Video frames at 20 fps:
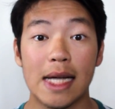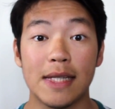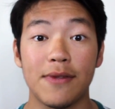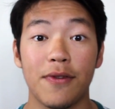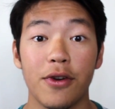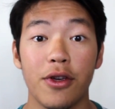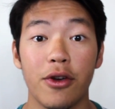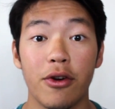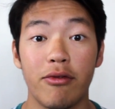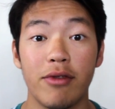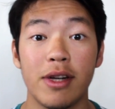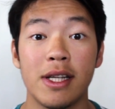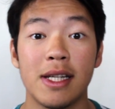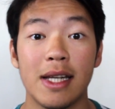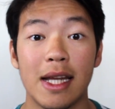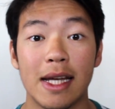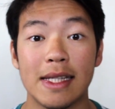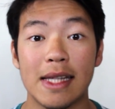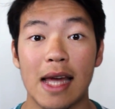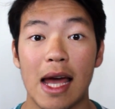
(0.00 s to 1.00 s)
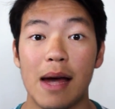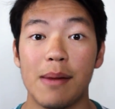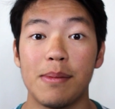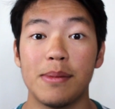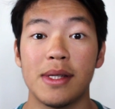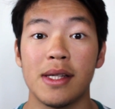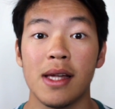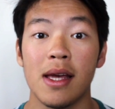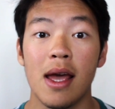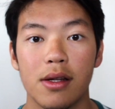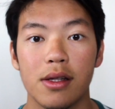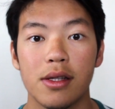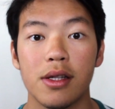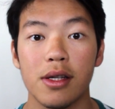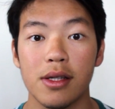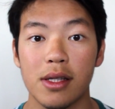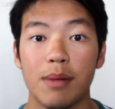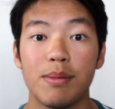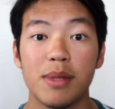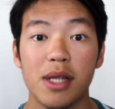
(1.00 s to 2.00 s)
As for your written exams,
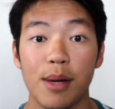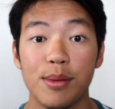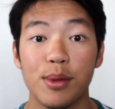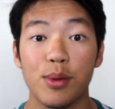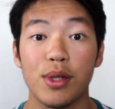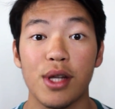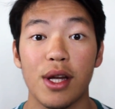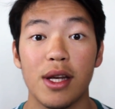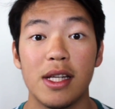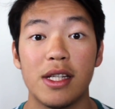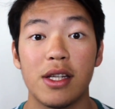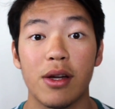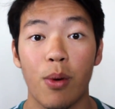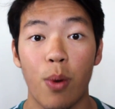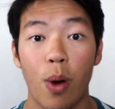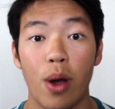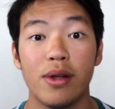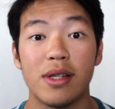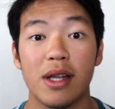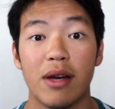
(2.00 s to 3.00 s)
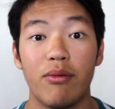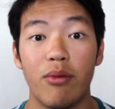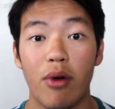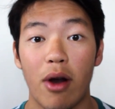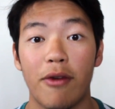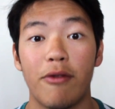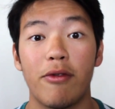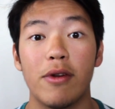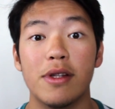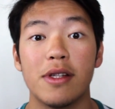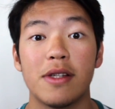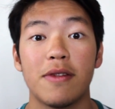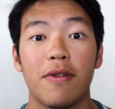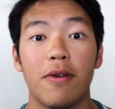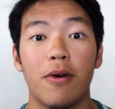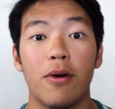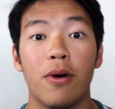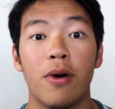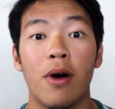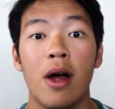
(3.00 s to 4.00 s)
so sometimes we don't need to quote and reference
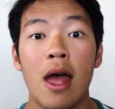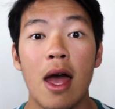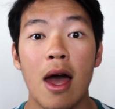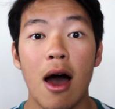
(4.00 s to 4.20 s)
for